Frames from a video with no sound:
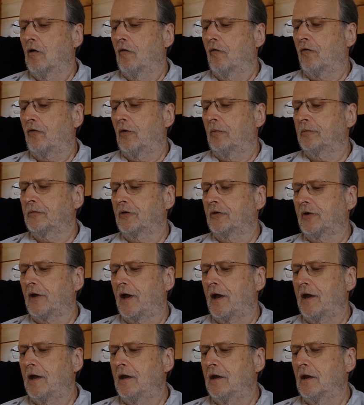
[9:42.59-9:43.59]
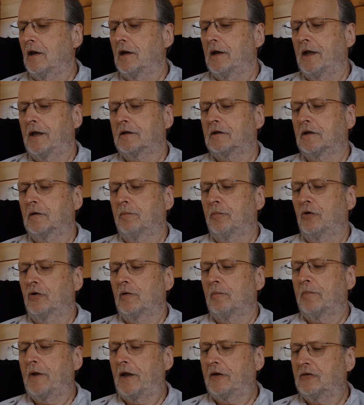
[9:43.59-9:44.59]
From today, let the
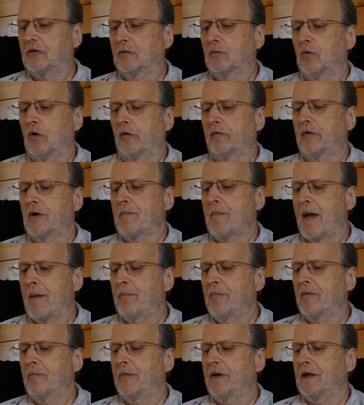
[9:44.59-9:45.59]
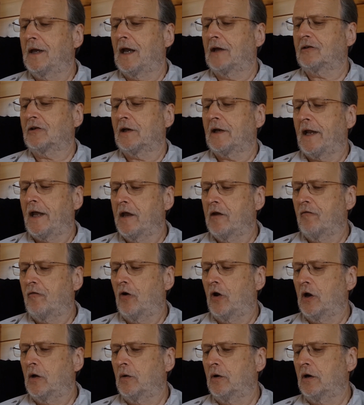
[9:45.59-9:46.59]
Blessed One remember me as a lay
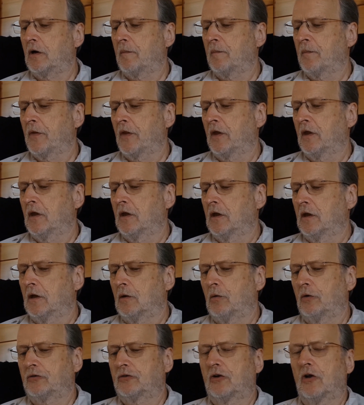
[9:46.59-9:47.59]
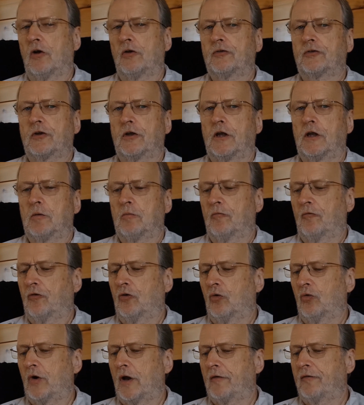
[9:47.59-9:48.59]
follower who has gone to him
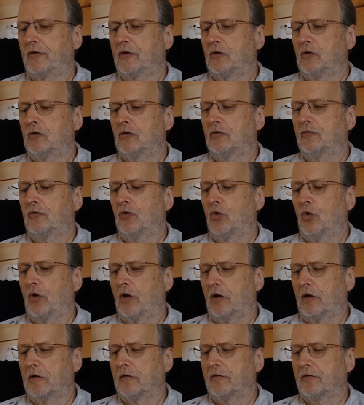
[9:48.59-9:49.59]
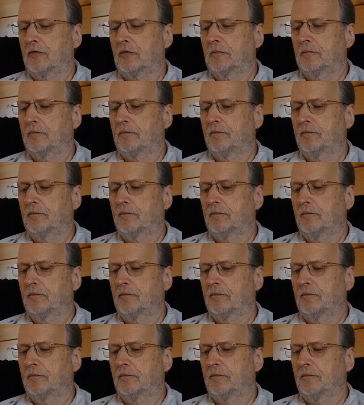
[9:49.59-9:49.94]
for refuge for life.